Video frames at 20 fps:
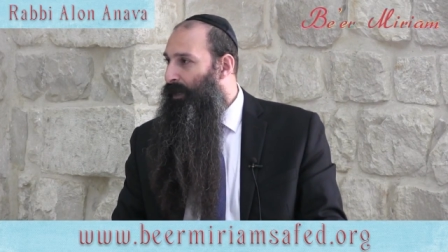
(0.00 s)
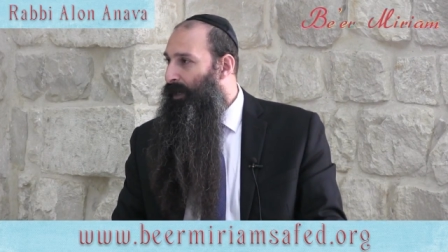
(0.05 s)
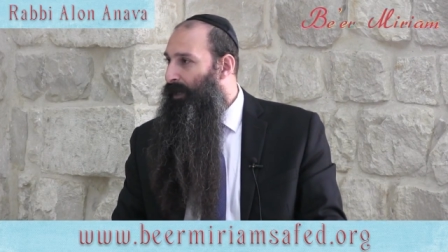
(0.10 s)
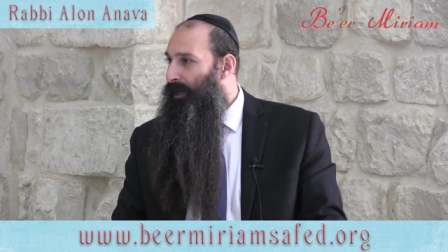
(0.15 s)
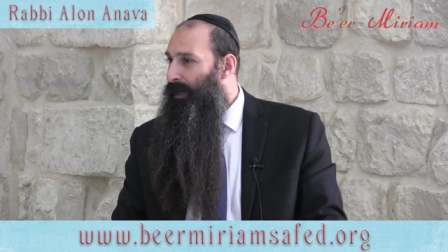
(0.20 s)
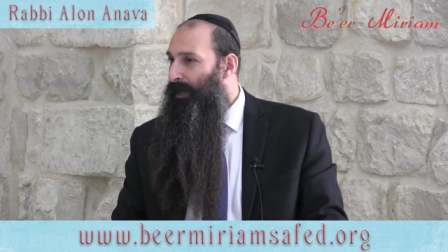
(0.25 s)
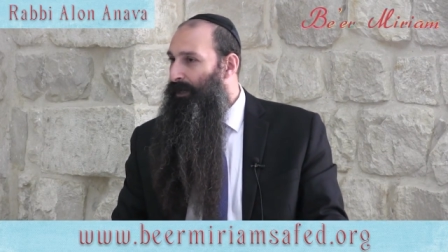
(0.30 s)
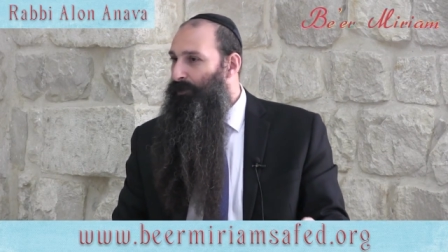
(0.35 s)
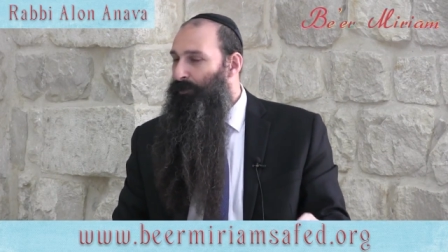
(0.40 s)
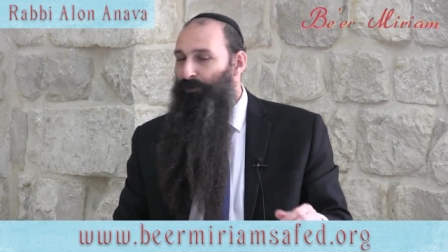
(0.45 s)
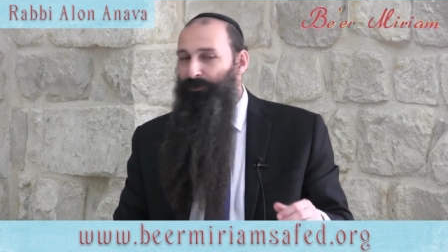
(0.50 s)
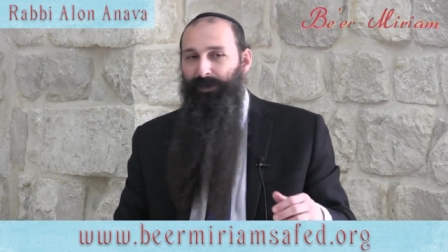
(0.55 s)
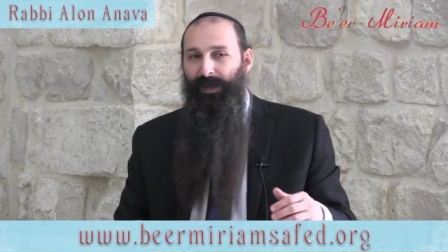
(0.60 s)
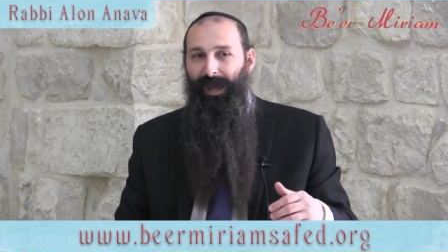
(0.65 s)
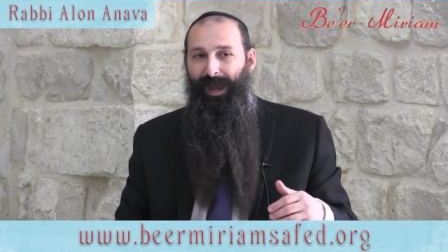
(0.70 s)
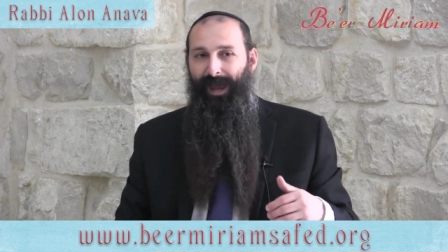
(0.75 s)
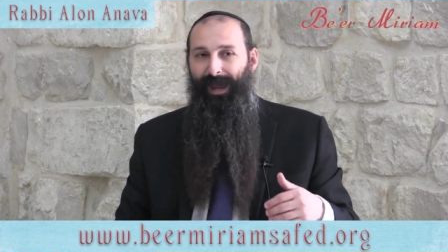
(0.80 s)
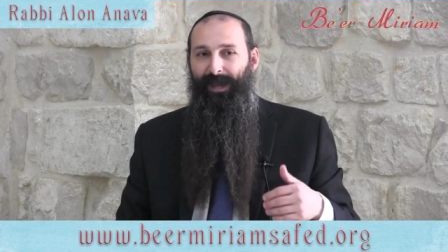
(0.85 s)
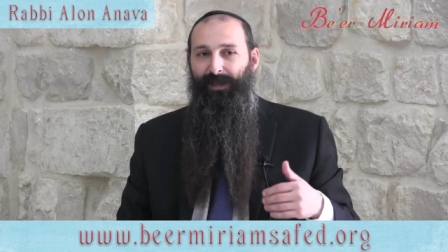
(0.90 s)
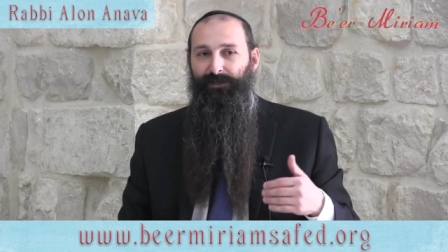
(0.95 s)
I, I
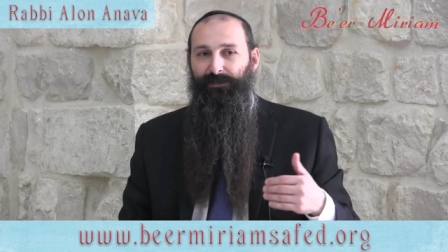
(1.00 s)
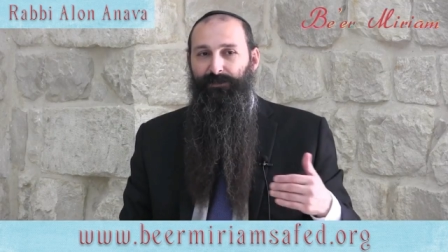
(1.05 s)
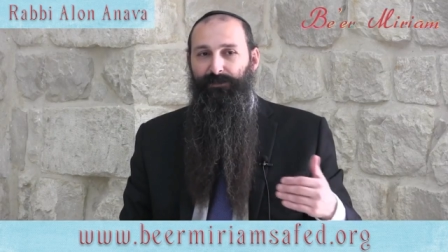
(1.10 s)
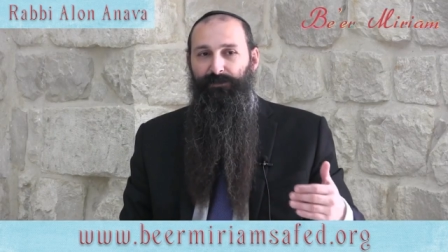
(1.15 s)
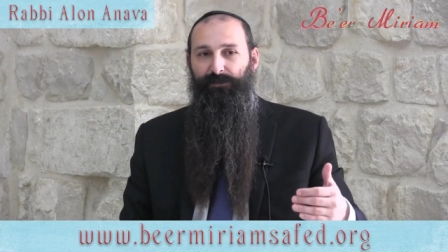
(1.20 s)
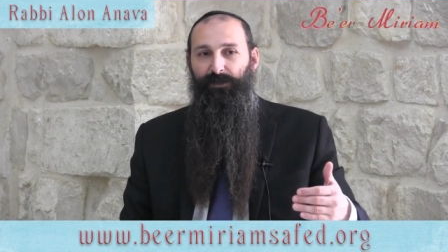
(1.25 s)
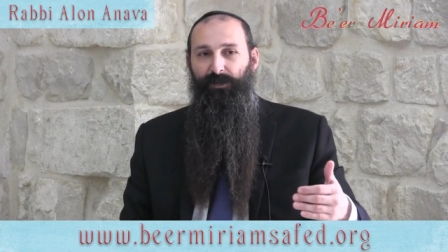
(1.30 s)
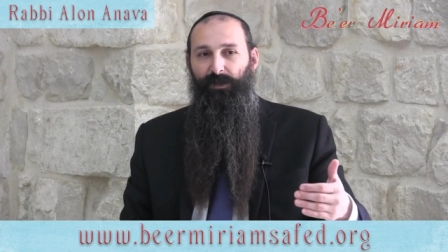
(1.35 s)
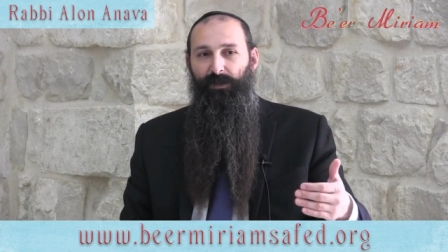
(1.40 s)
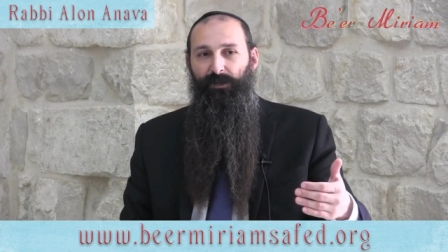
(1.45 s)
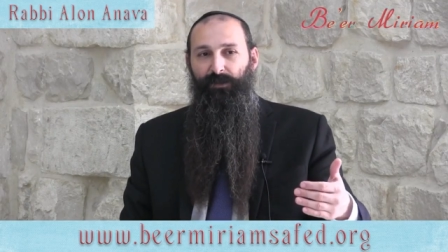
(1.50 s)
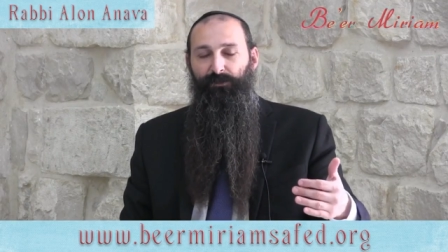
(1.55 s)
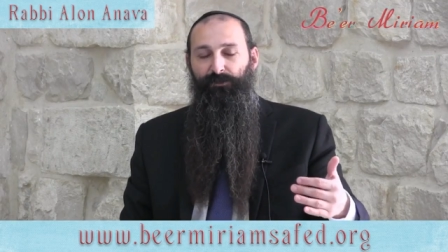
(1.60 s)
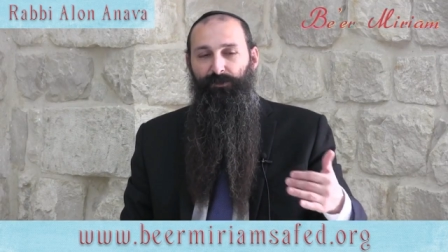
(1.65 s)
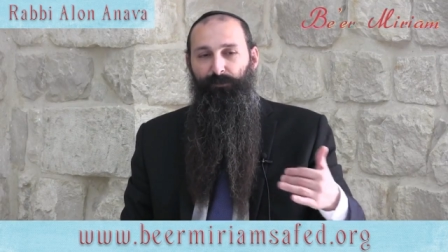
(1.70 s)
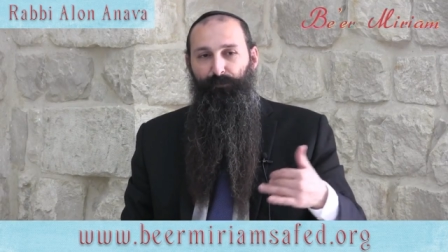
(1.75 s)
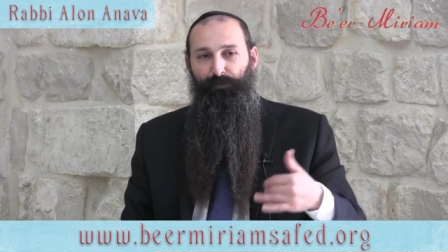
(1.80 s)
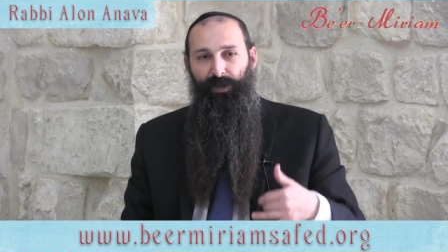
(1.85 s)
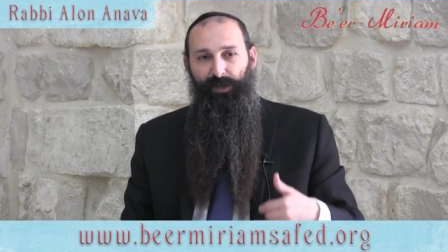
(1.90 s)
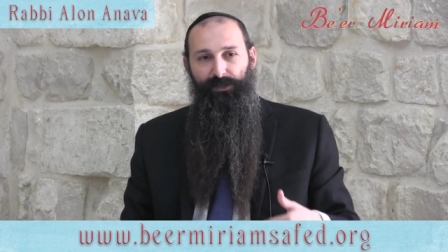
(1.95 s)
don't ask
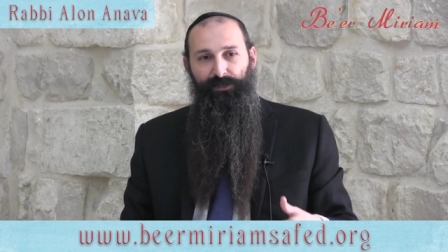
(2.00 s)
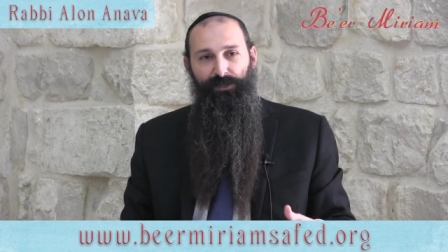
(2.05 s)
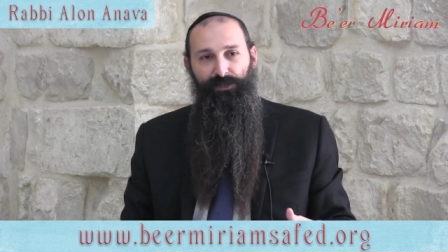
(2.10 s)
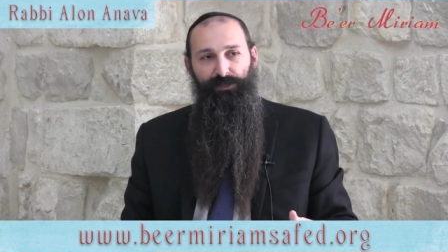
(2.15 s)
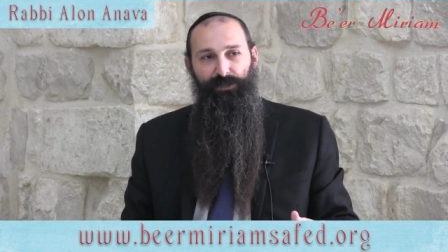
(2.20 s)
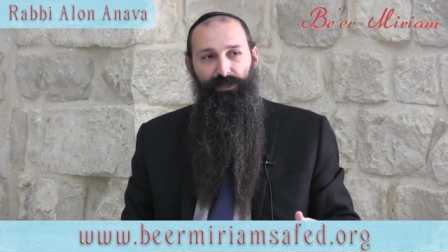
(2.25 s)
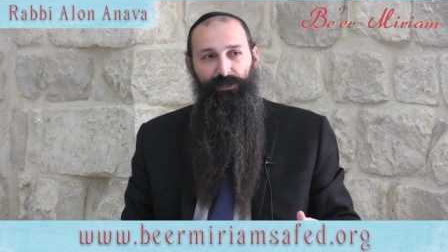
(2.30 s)
the places